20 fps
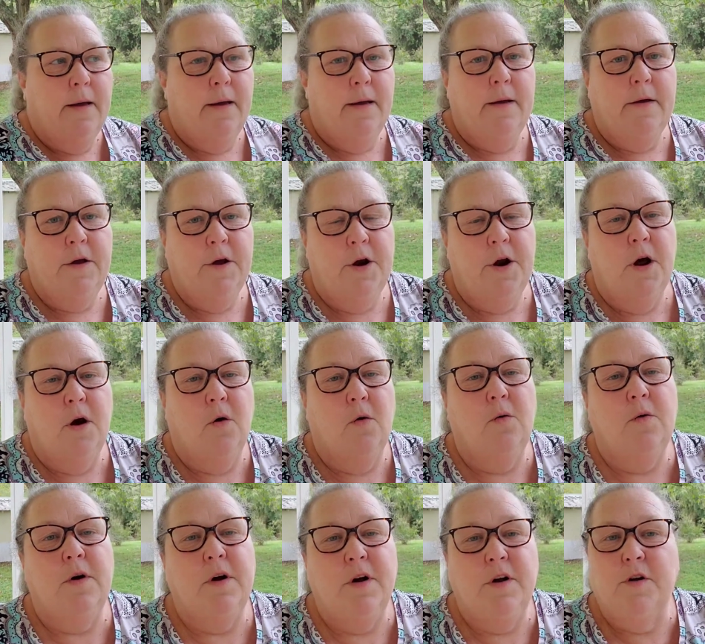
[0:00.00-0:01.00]

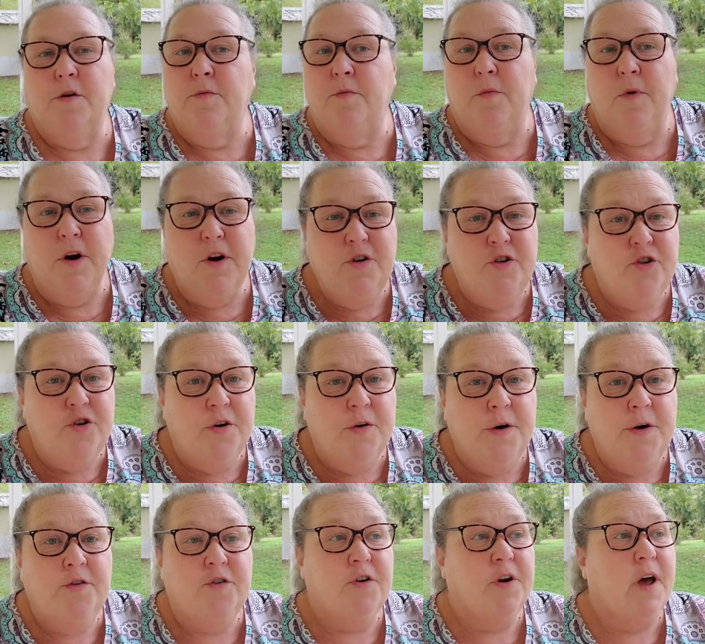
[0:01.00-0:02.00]
Your
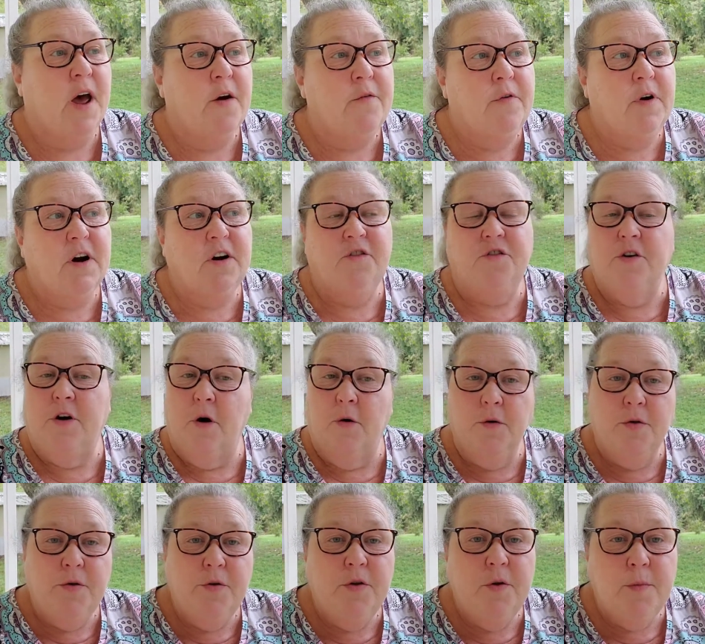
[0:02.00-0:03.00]
insurance should cover it because you're
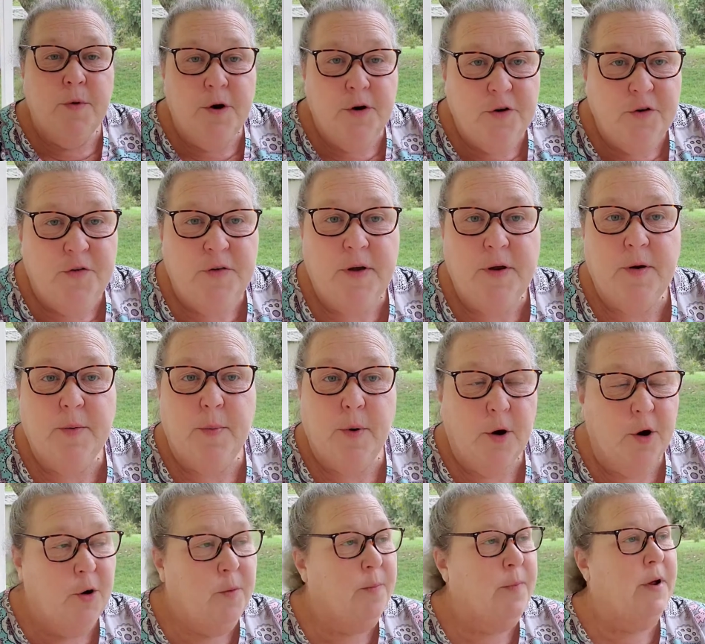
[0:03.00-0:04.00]
going through the emergency
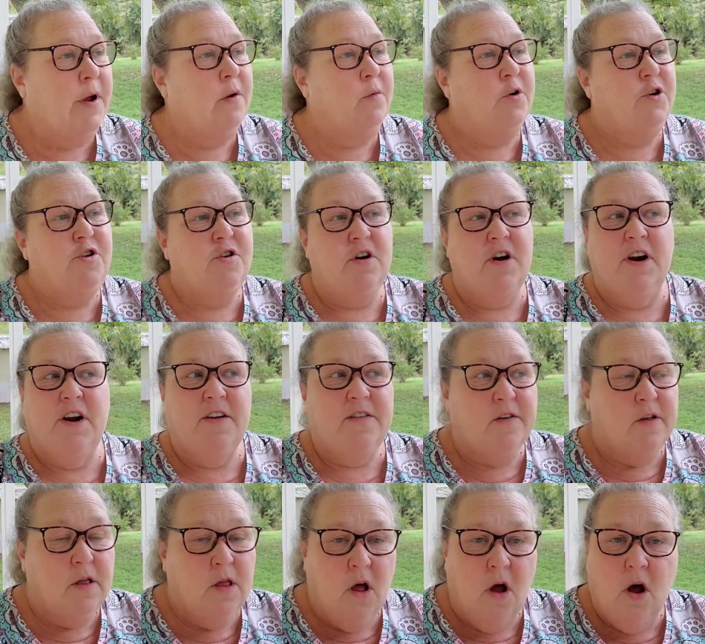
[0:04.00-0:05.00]
department, which it is
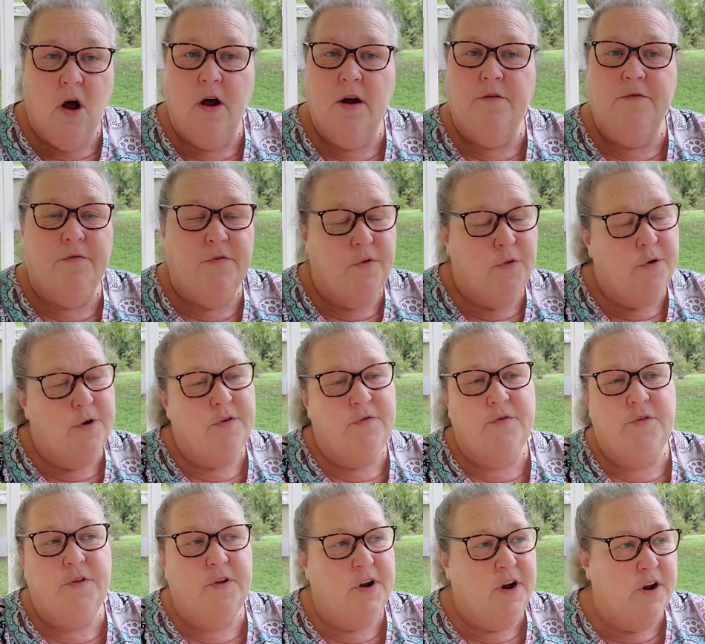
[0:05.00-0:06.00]
a law in Florida for
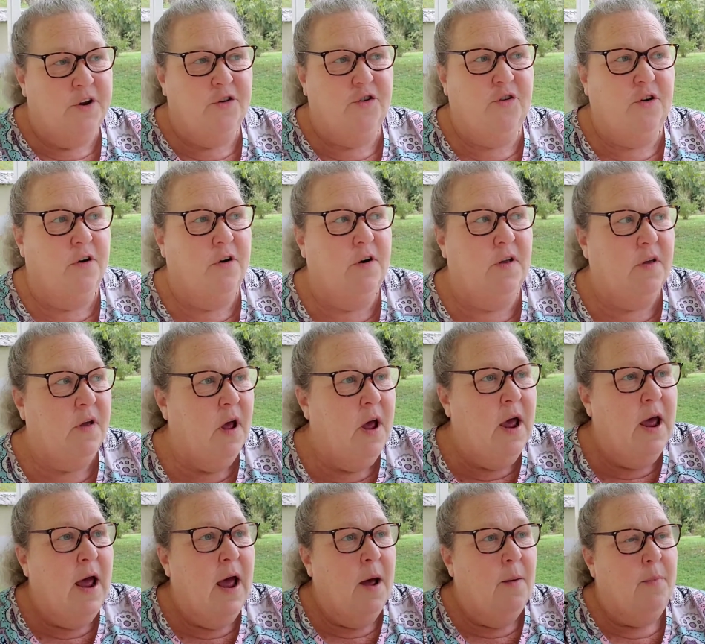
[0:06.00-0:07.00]
the insurance.
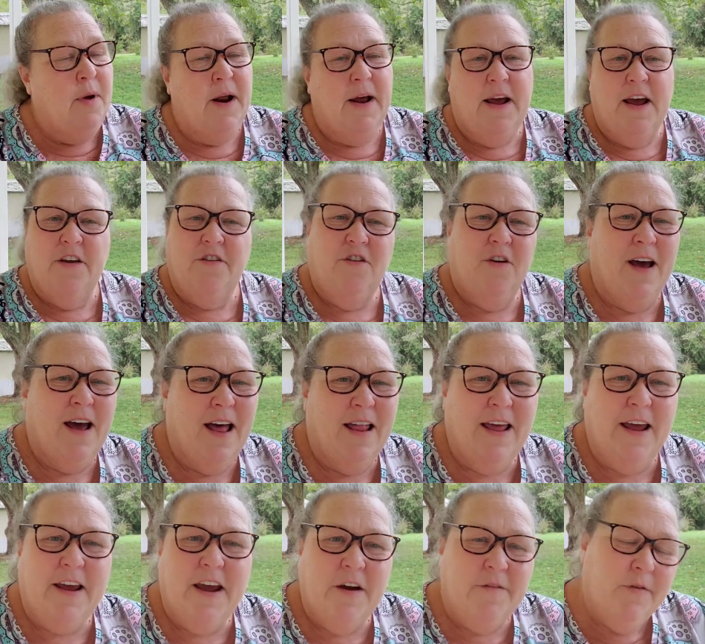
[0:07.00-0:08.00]
But I guess
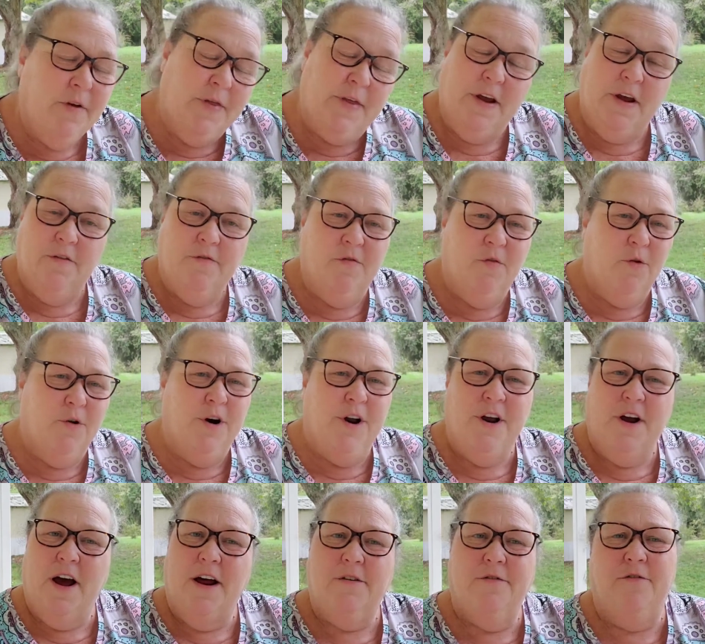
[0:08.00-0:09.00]
like everything in Florida, you
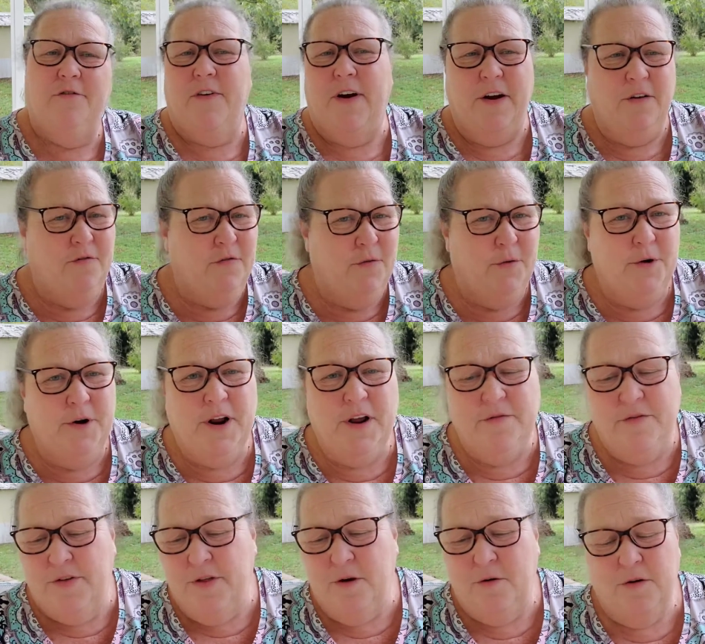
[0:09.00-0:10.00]
got to fight for it,
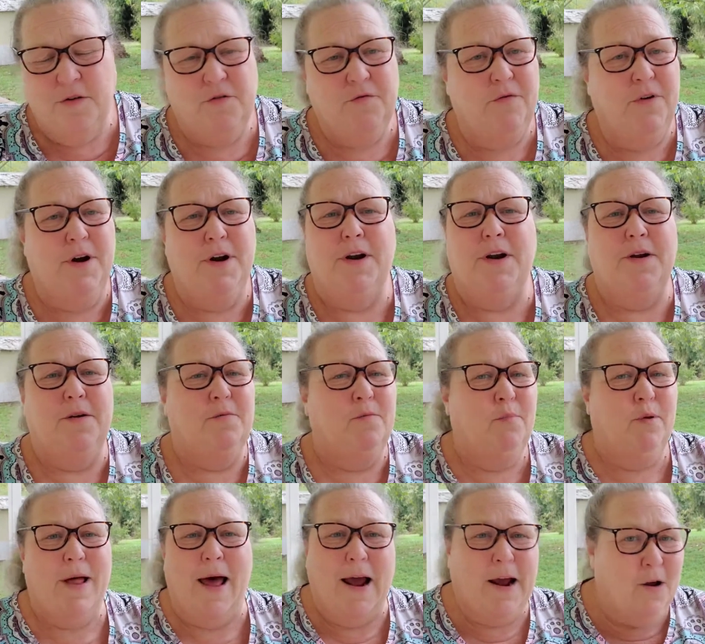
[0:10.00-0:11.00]
even though it's written in
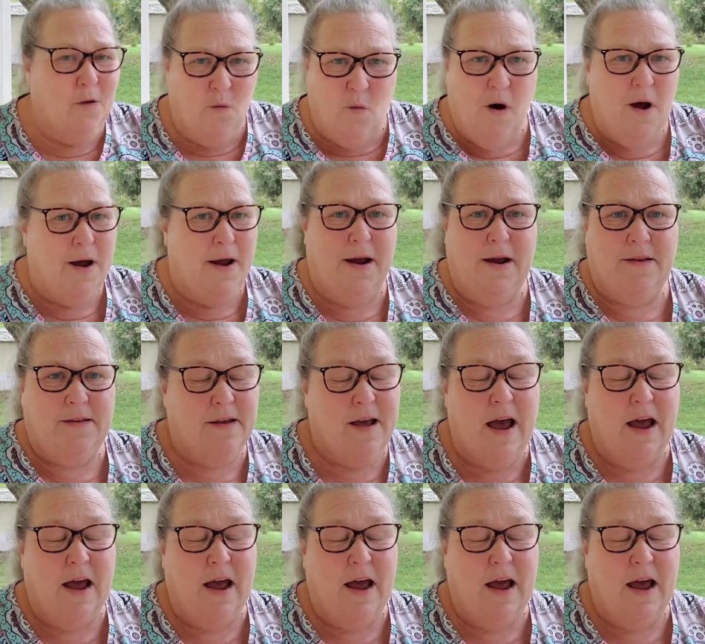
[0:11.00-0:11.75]
black and white.